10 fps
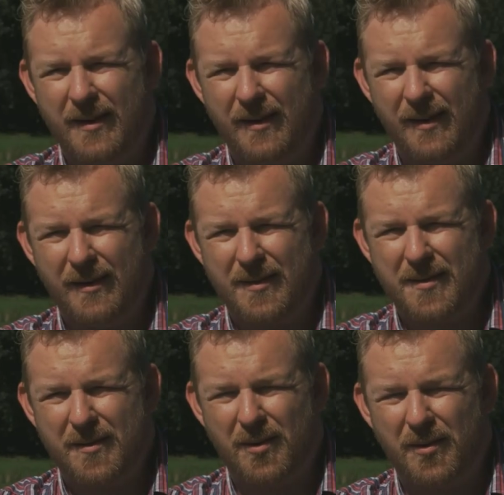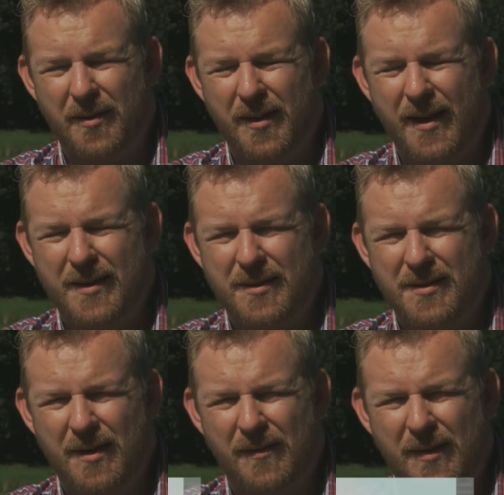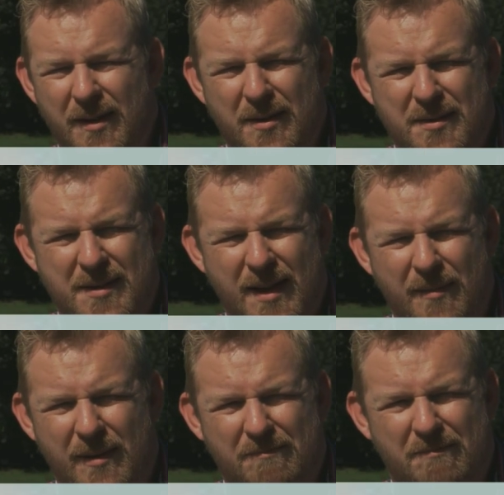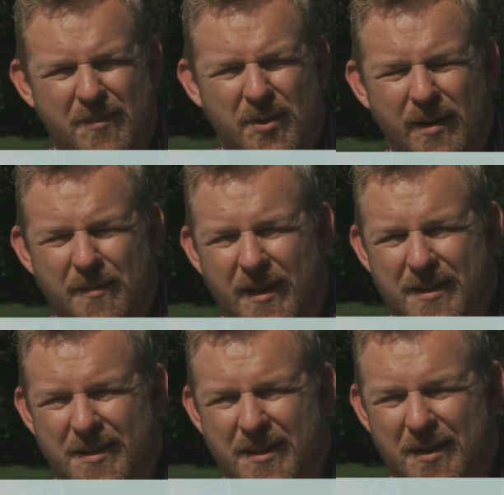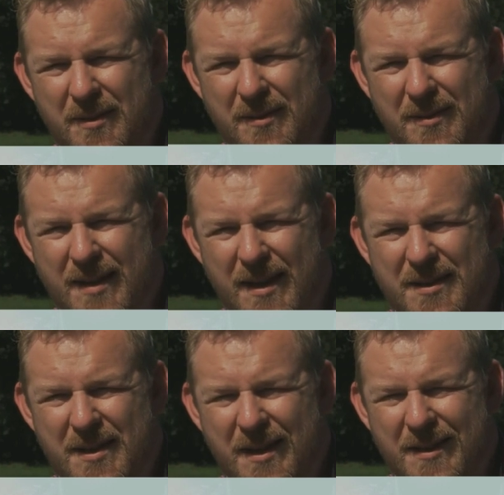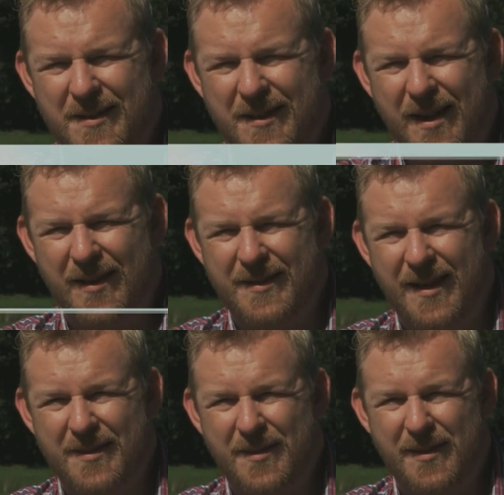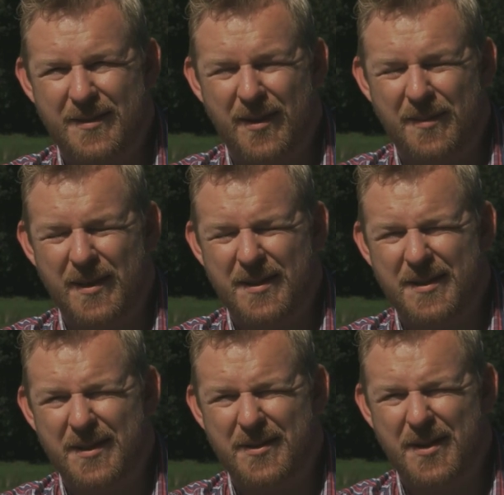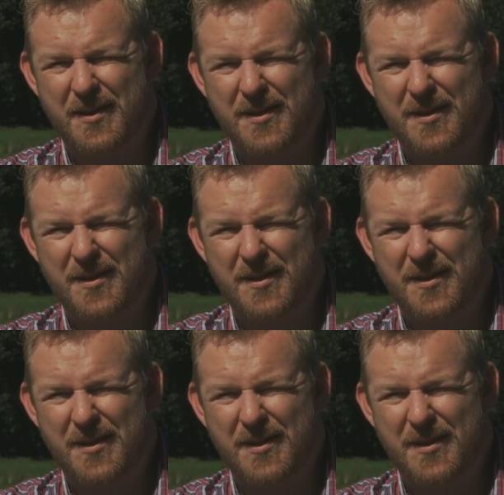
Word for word: in the corner of the kitchen and stuff, and it used to take me 20 minutes to do 10 shirts, and now it takes me 20 minutes to do two